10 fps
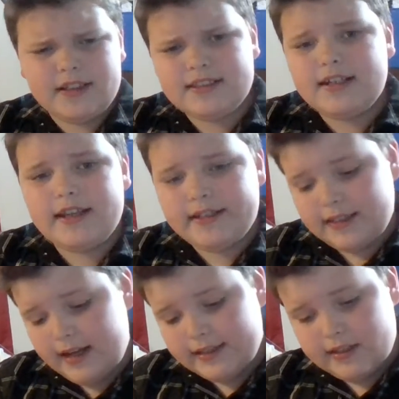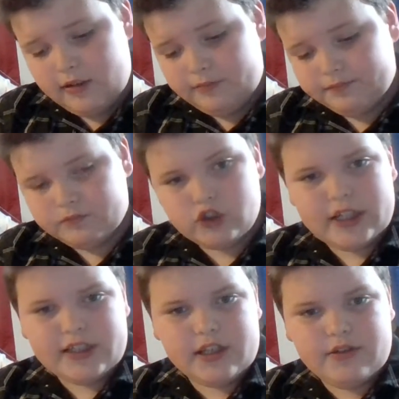It's a nice little
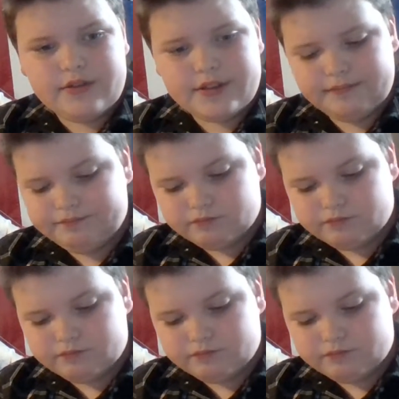trick to use.